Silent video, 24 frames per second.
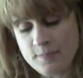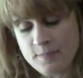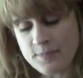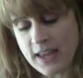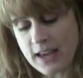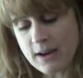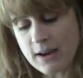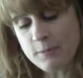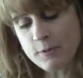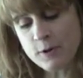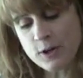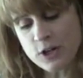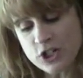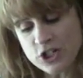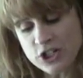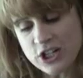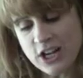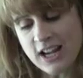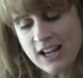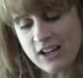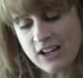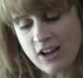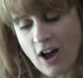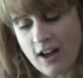They
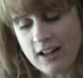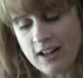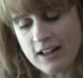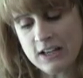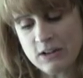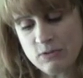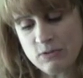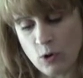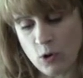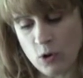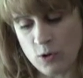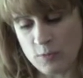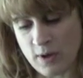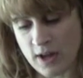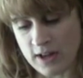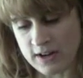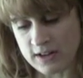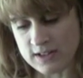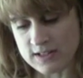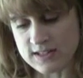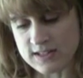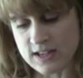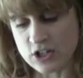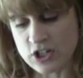appreciate godly role
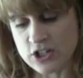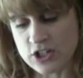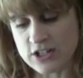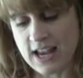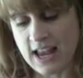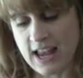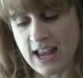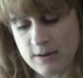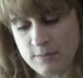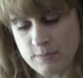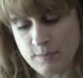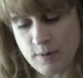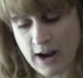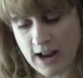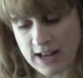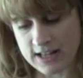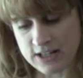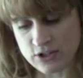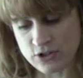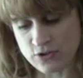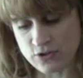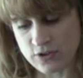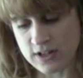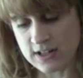models such as Anne
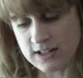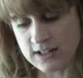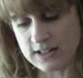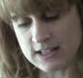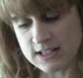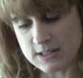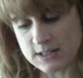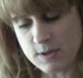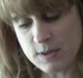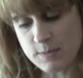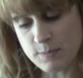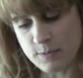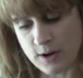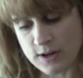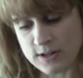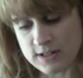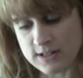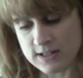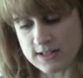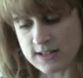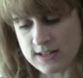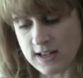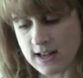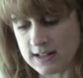Bradstreet, Elizabeth
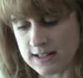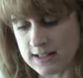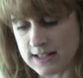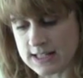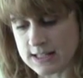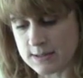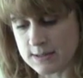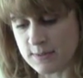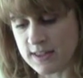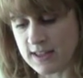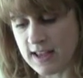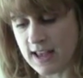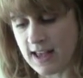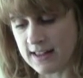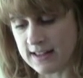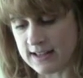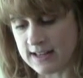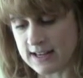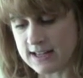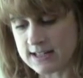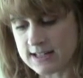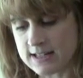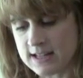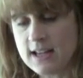Prentice, and Elizabeth
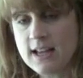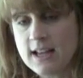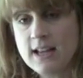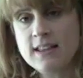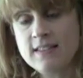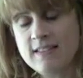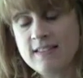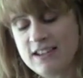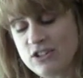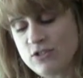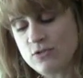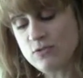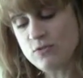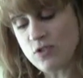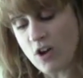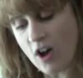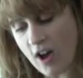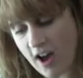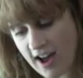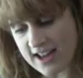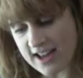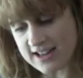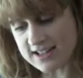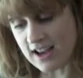Elliot. They do
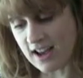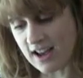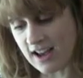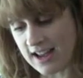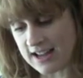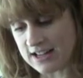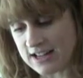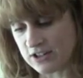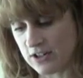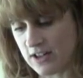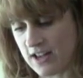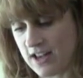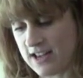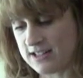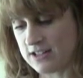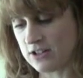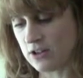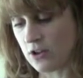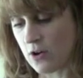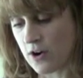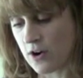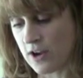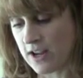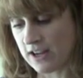not idolize
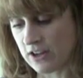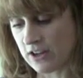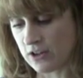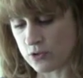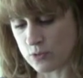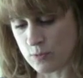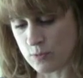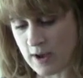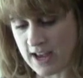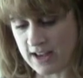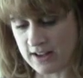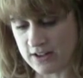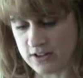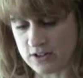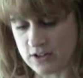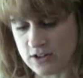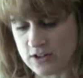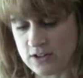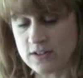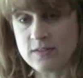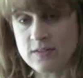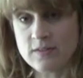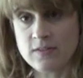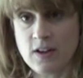Laura Ingalls
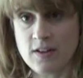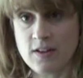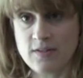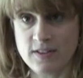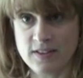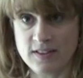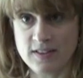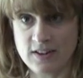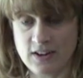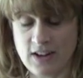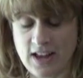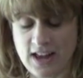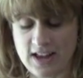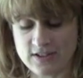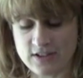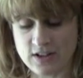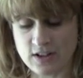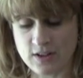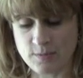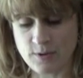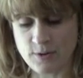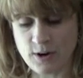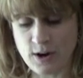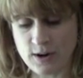Wilder of Little House
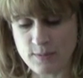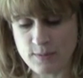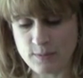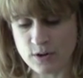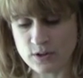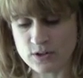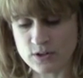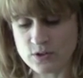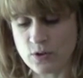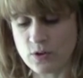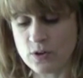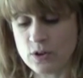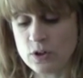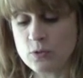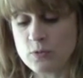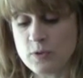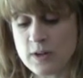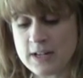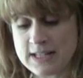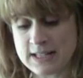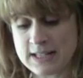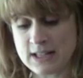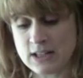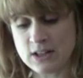on the Prairie books or
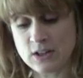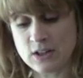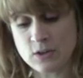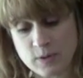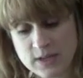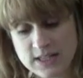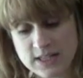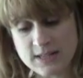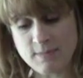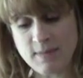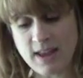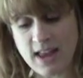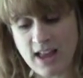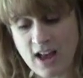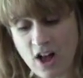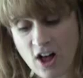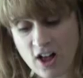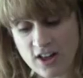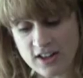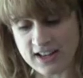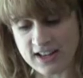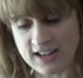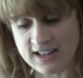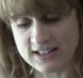Louisa May
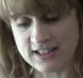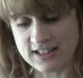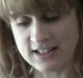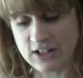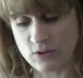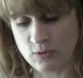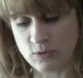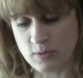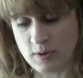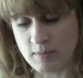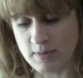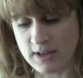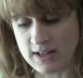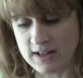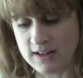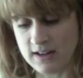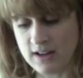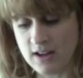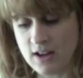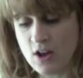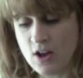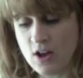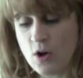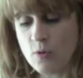Alcott, Little Women.
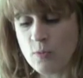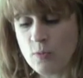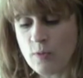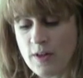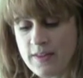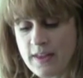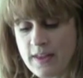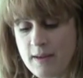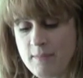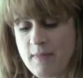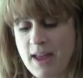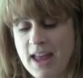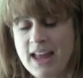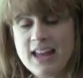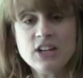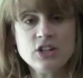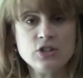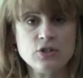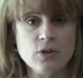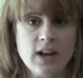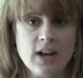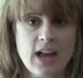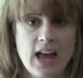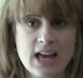While they may
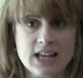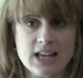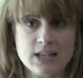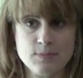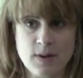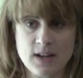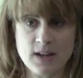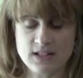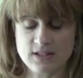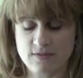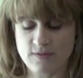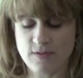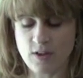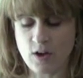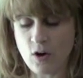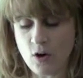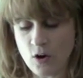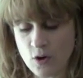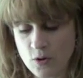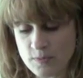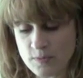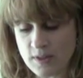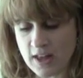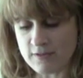enjoy aspects of the
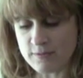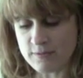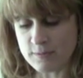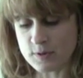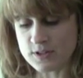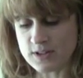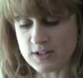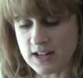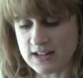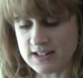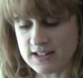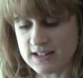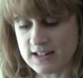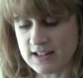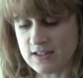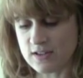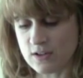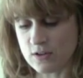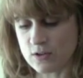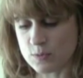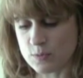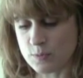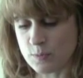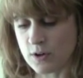home life presented in
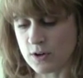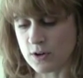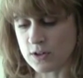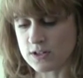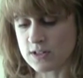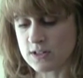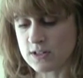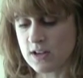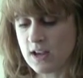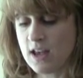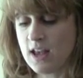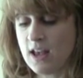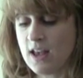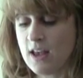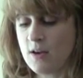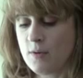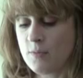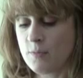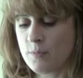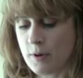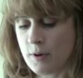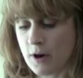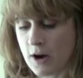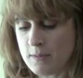those books,
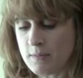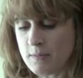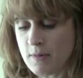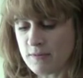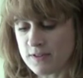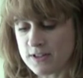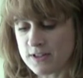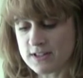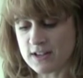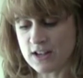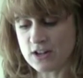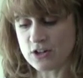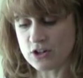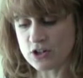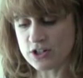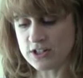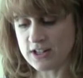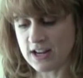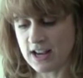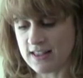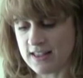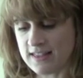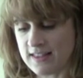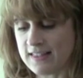Prairie Muffins
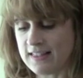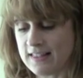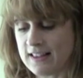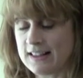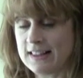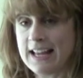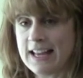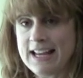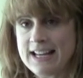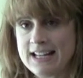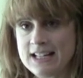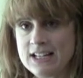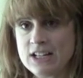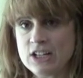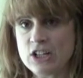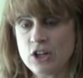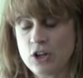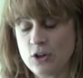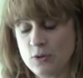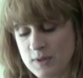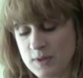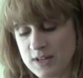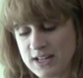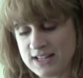understand that the latent
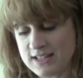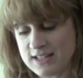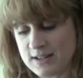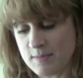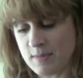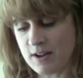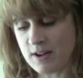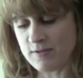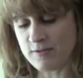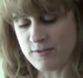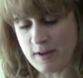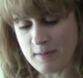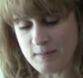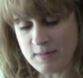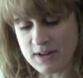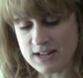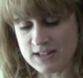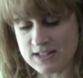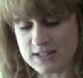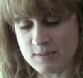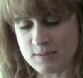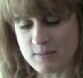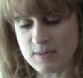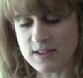humanism and
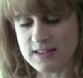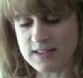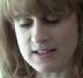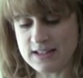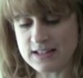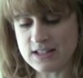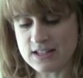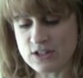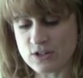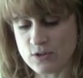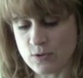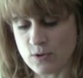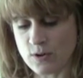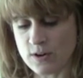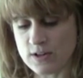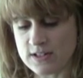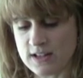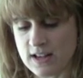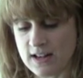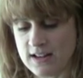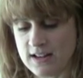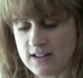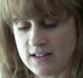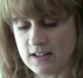feminism in these stories
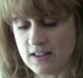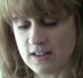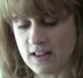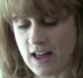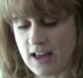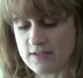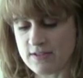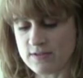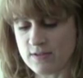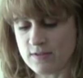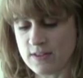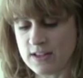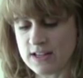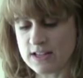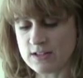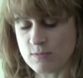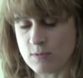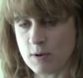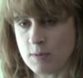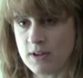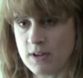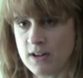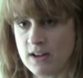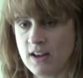and in the lives of these
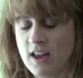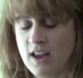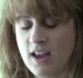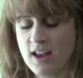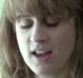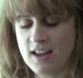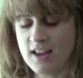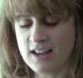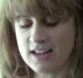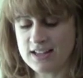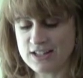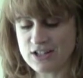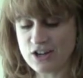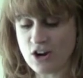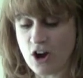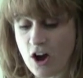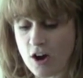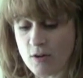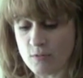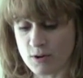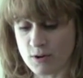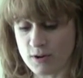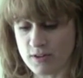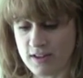women is
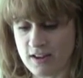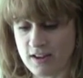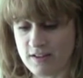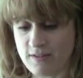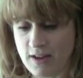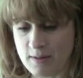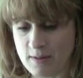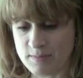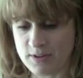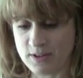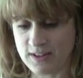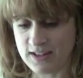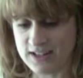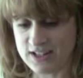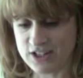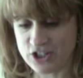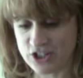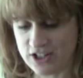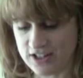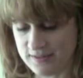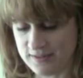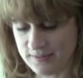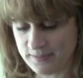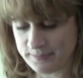not worthy of
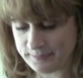emulation.